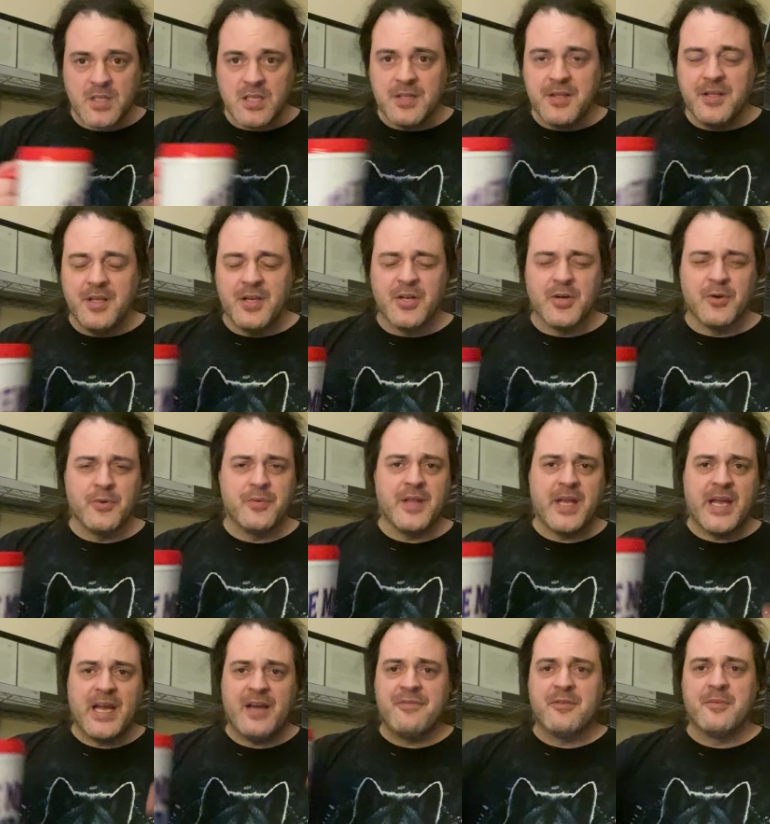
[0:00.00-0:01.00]
you know, the
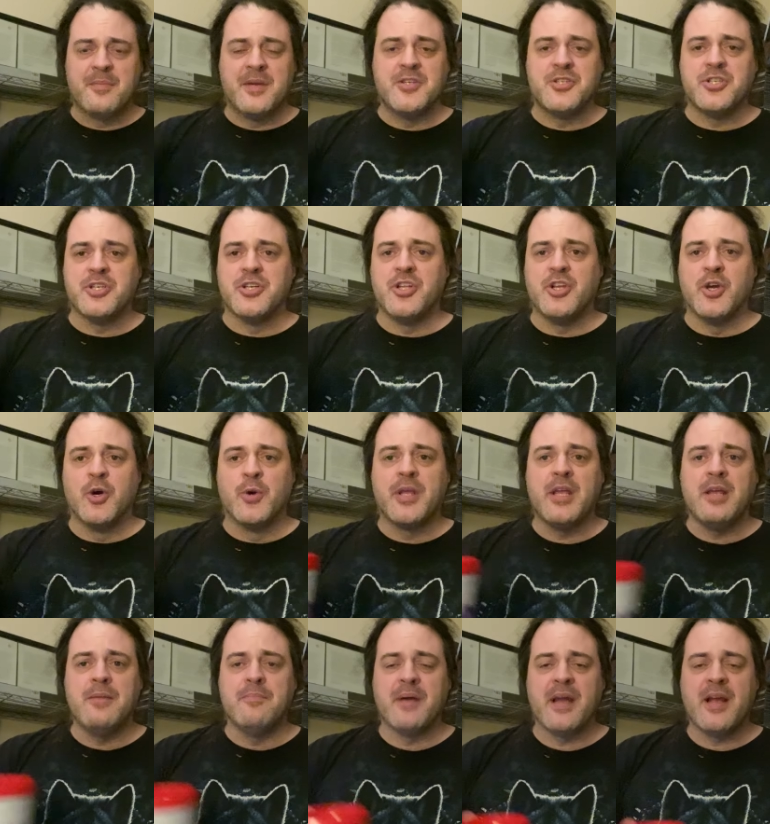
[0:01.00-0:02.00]
aforementioned
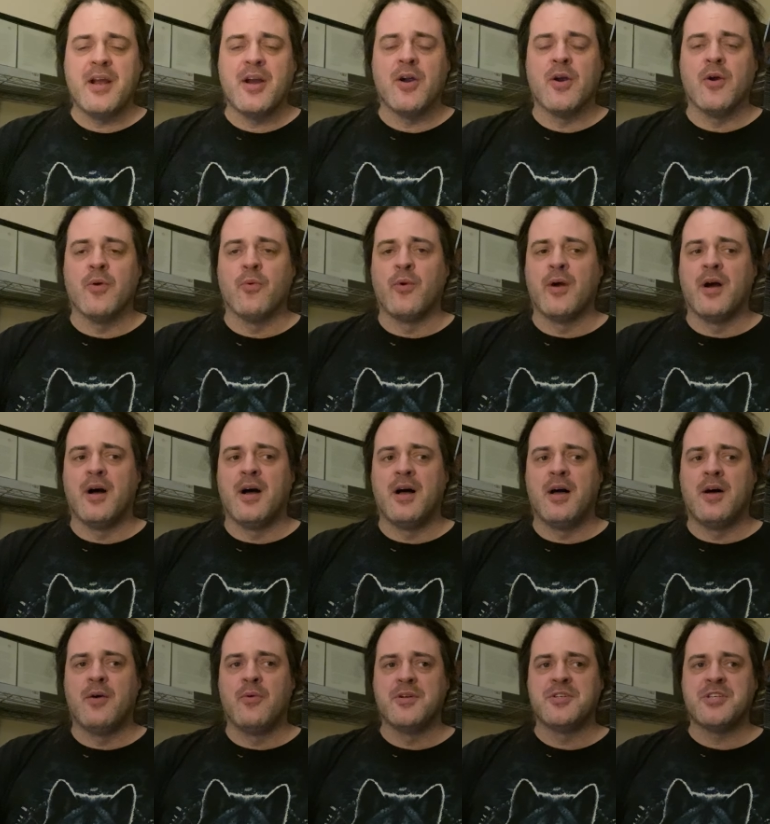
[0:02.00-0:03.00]
Yogi Bear,
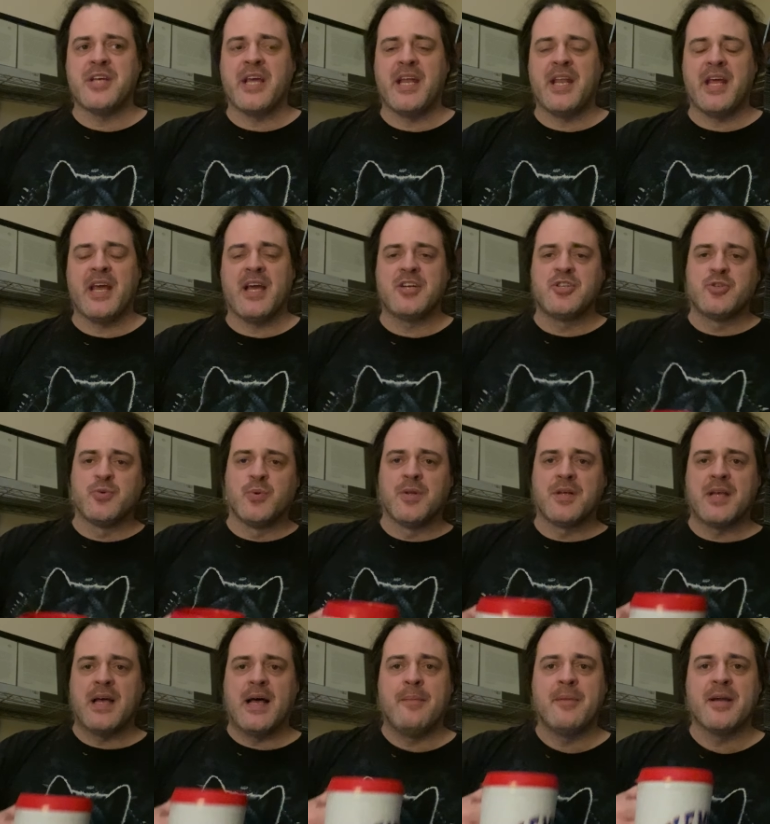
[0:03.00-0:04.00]
uh, which had actual
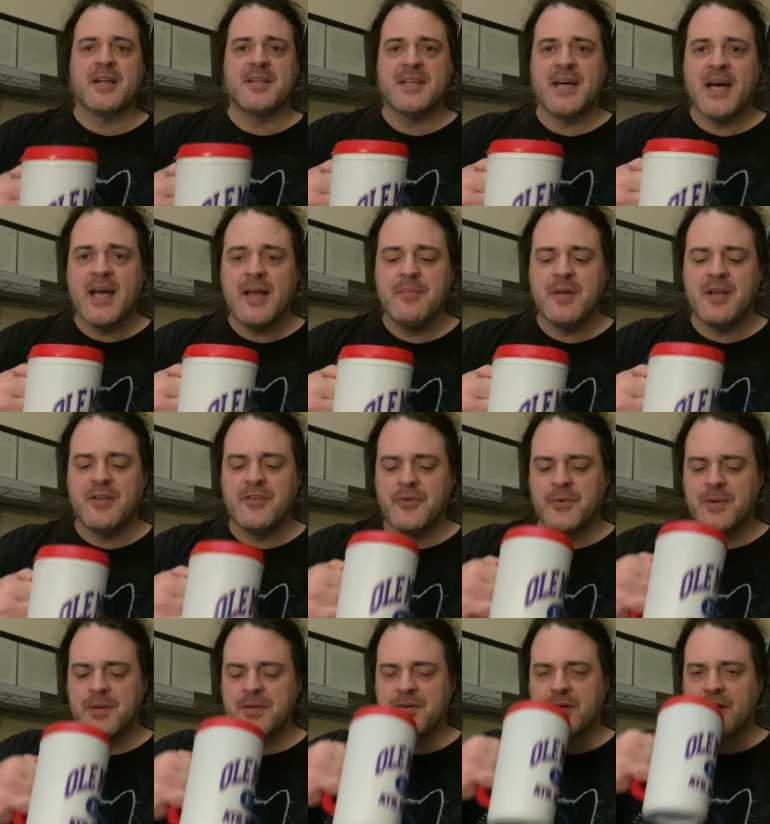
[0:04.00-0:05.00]
comic timing
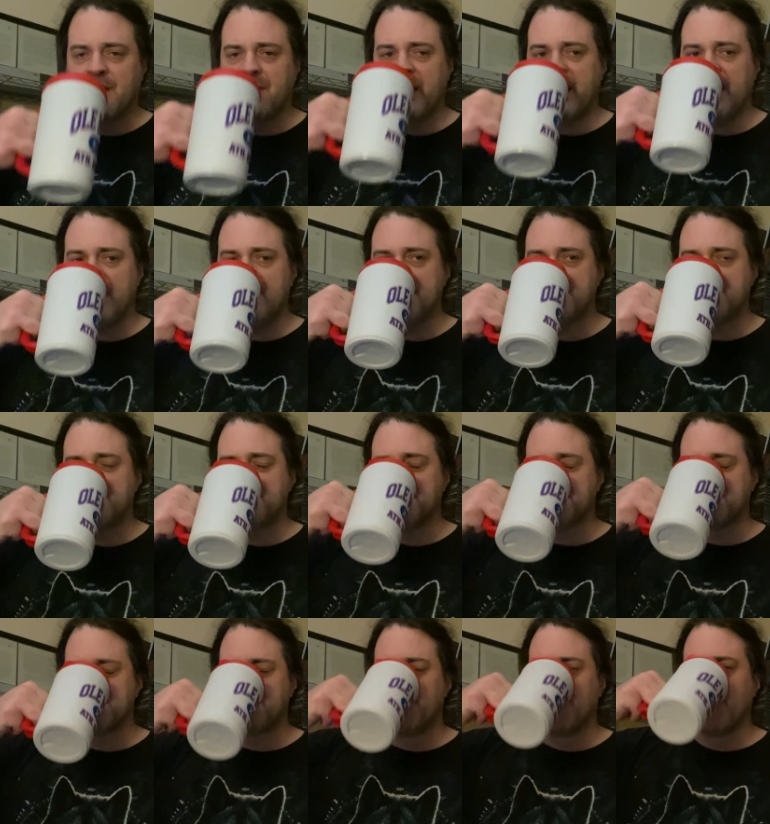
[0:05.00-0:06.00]
to it and all that. It's
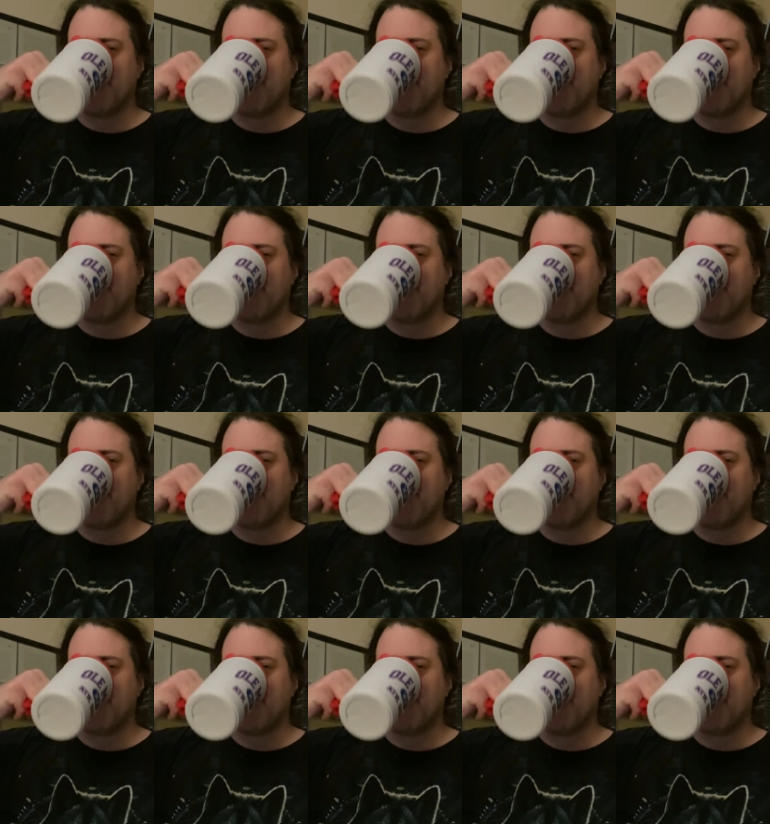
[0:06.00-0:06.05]
just,